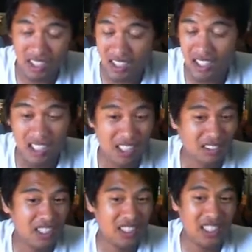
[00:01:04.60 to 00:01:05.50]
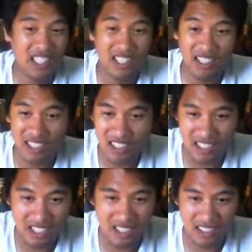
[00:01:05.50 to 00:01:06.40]
with a lot of
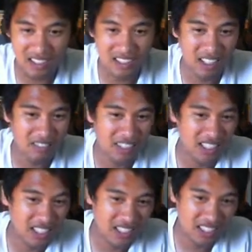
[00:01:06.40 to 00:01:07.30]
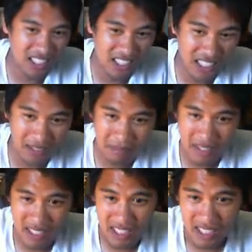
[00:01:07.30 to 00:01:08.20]
contenders. Uh, I'll definitely get into that.
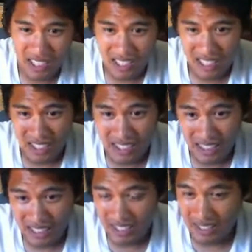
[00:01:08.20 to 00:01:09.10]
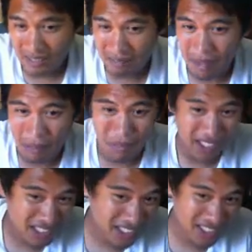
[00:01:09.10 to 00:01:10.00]
Uh, my
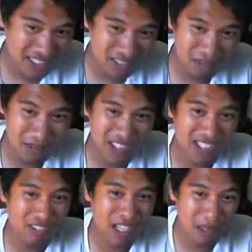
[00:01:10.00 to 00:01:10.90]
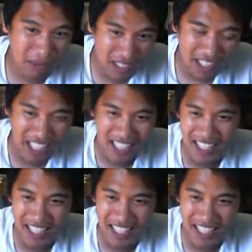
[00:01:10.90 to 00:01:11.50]
picks were pretty crappy.